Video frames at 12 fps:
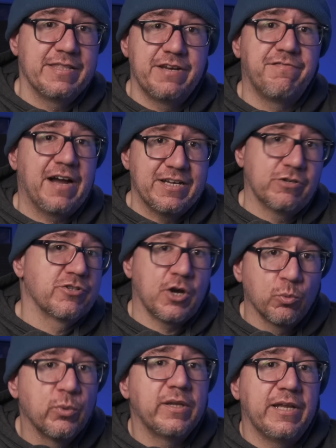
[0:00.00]
the dividers are
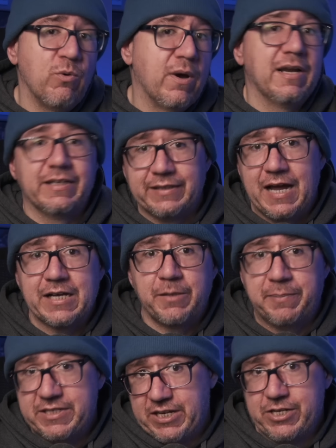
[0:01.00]
really what unlock the
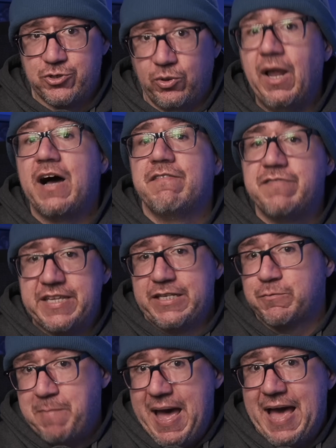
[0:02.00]
potential of these
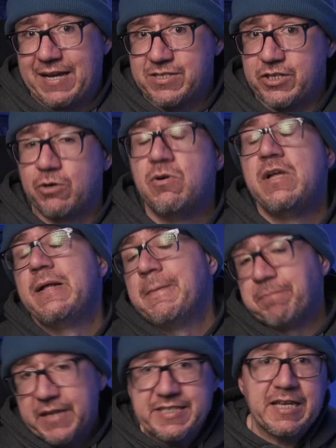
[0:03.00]
bags. So
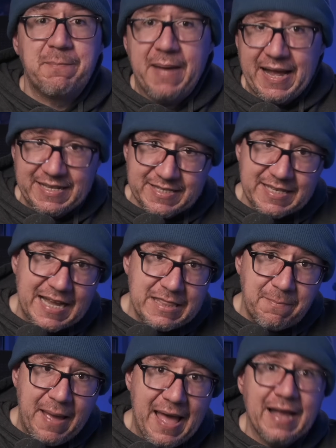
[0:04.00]
let's head back inside the
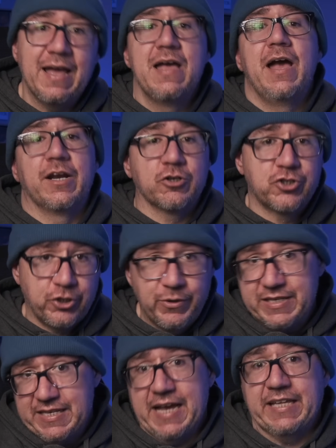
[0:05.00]
bag and I'll show you
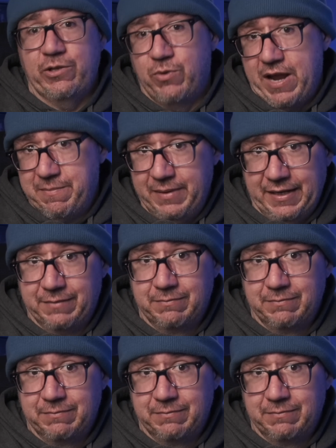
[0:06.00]
exactly what I mean.